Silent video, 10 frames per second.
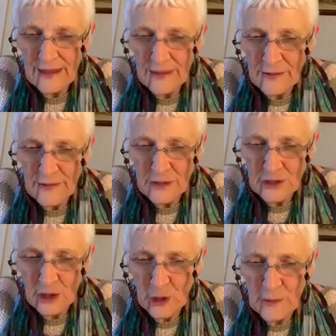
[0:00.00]
In
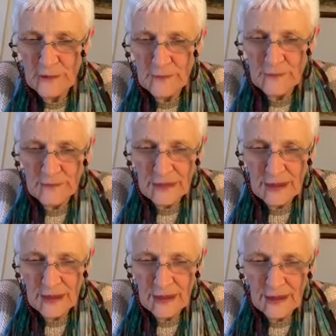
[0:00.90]
October,
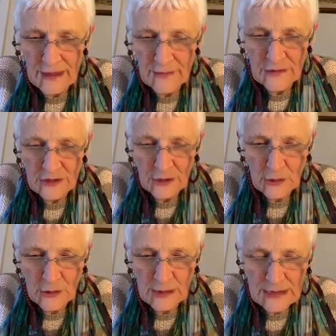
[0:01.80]
he was a
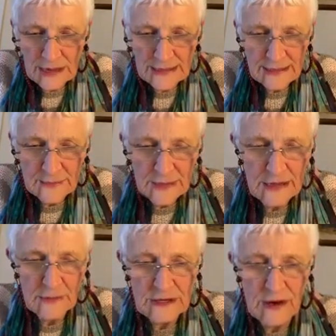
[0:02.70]
tall, handsome man
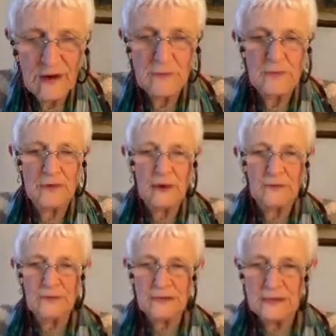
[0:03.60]
with heart
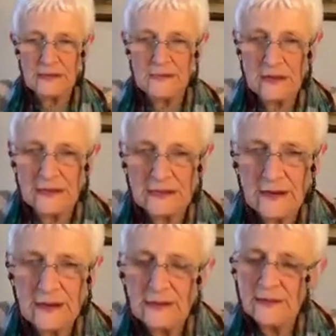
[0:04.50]
problems. Right.
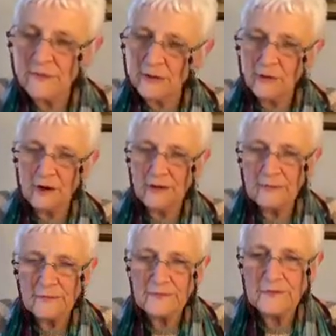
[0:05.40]
Let me work.
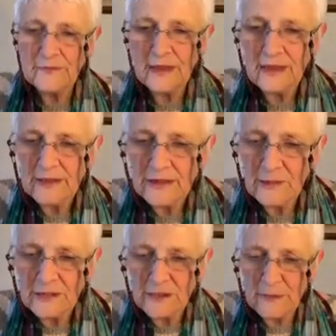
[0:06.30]
They're going
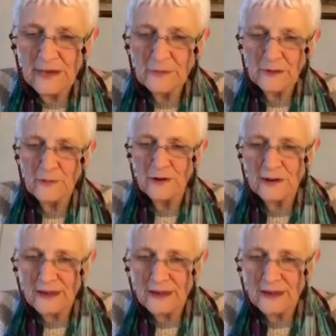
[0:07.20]
to make me work.